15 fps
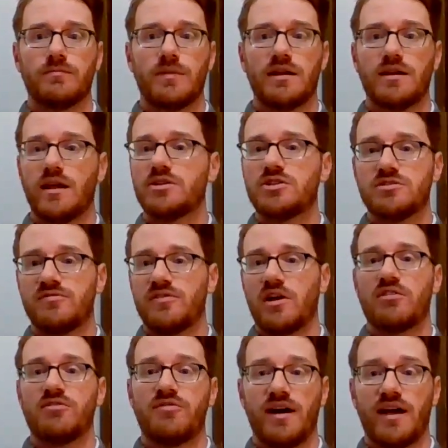And just
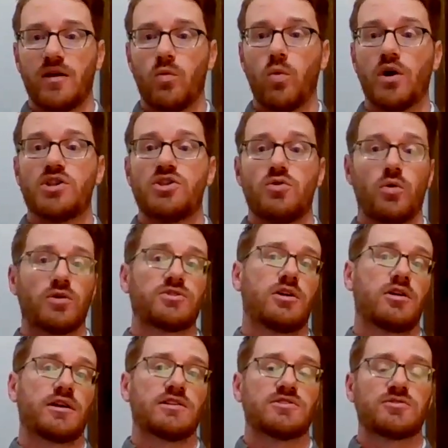verify what your
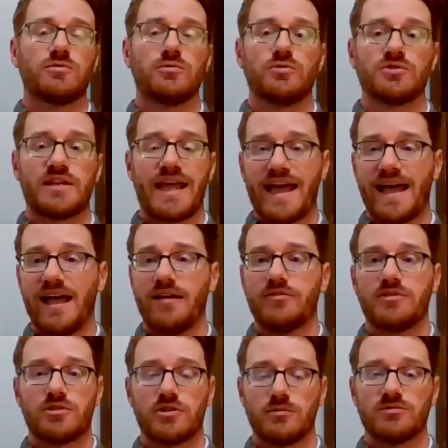target schools have in
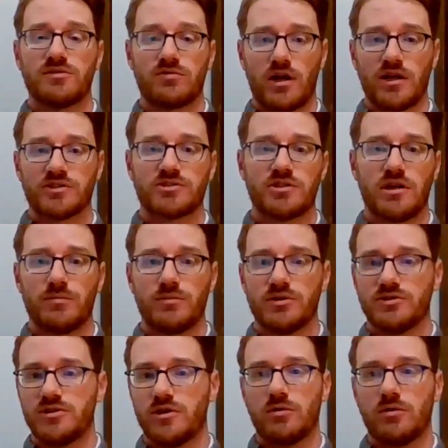terms of roster
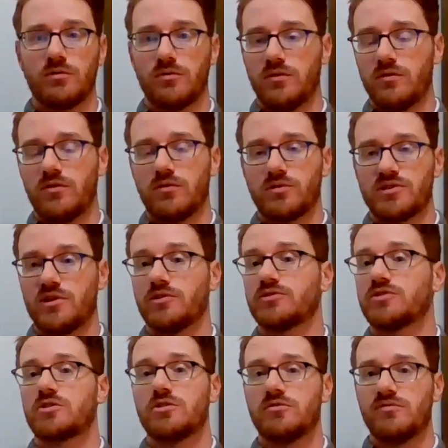numbers. The results
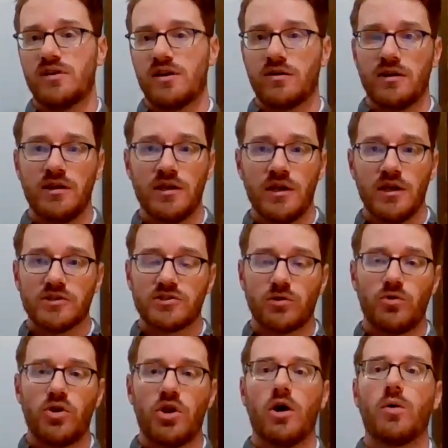could vary, so
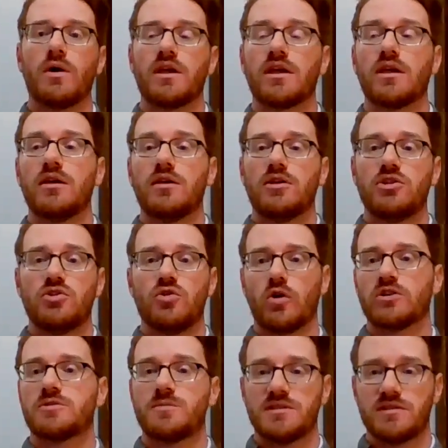knowing your
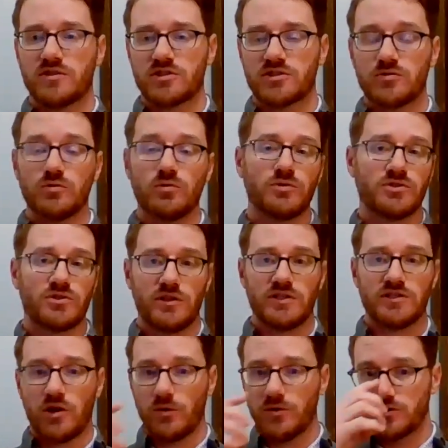specific schools is
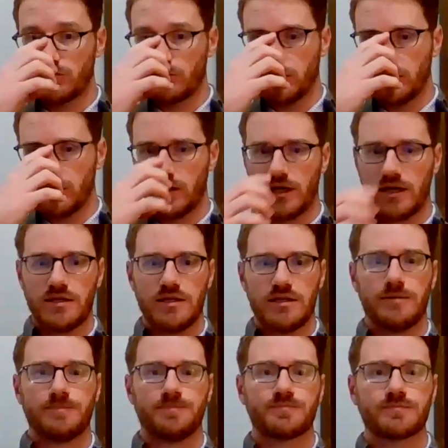always a really good idea.
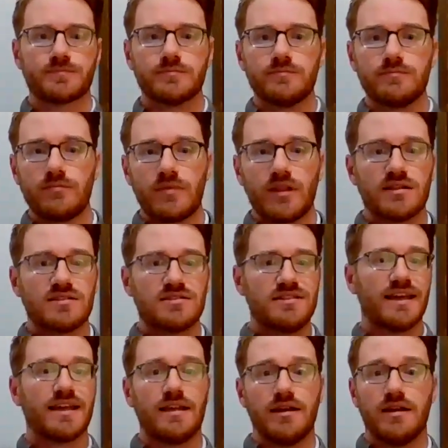
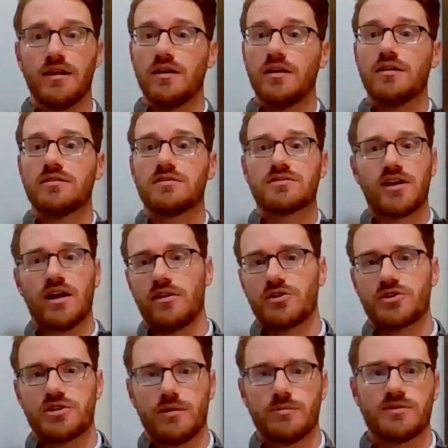Second,
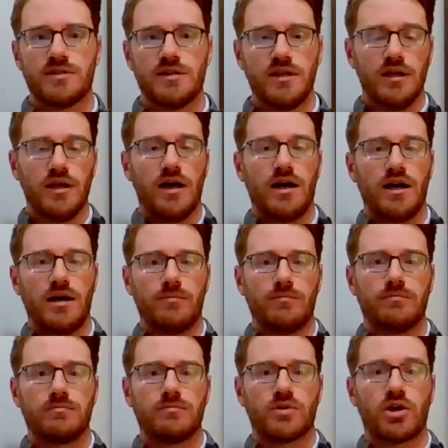scholarships.
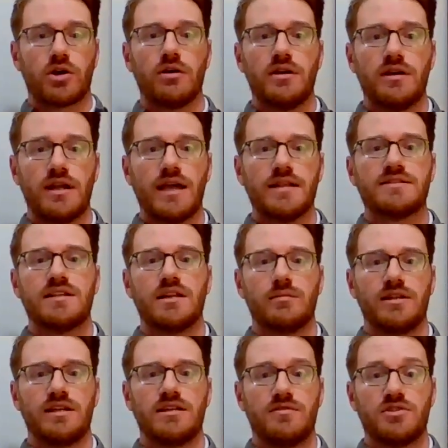Current
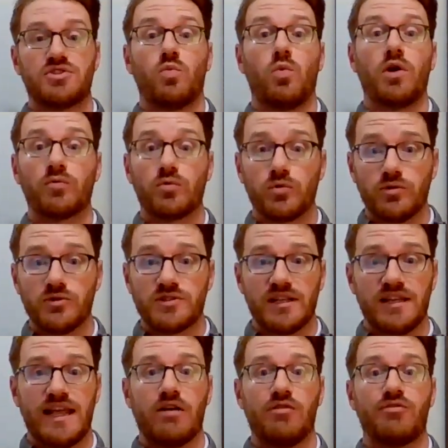NCAA Division I rules
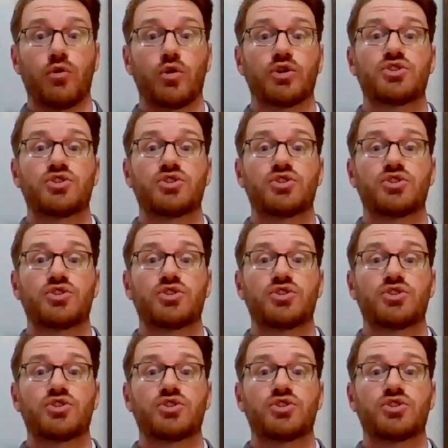allow for